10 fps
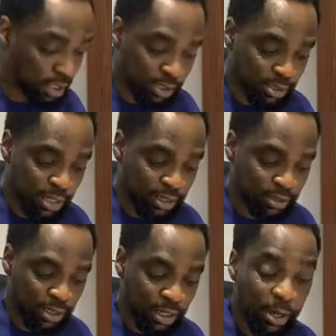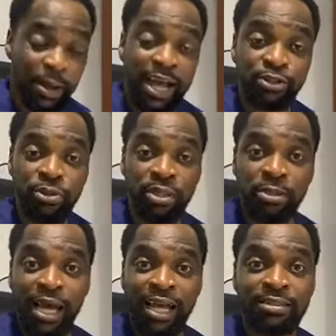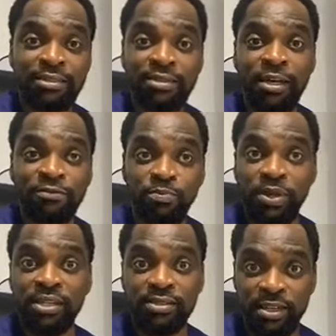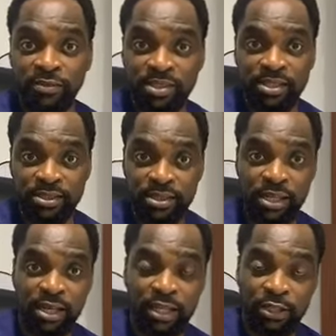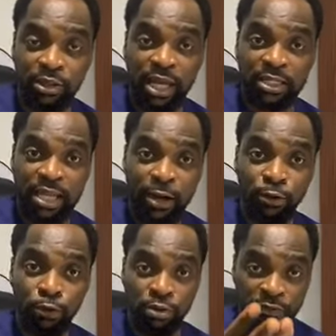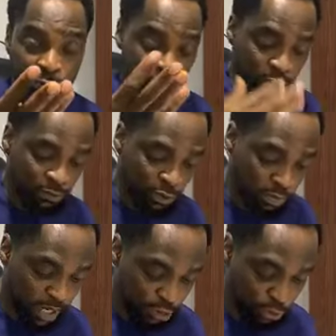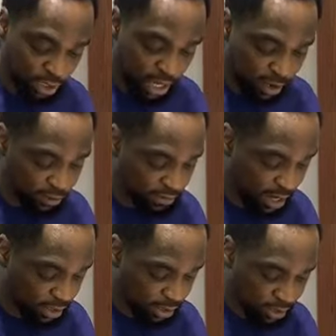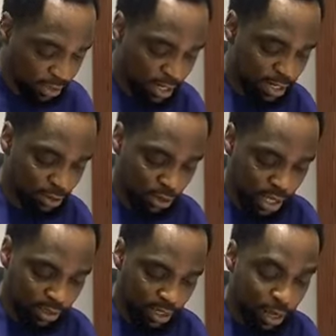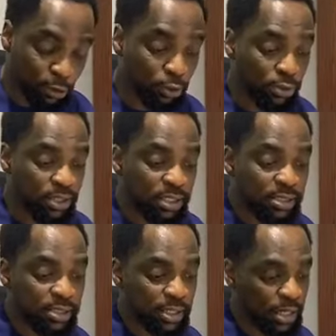geeks that they are actually anti-theft paid services that you can download. So for those of you in batch 1 that have devices, you can download it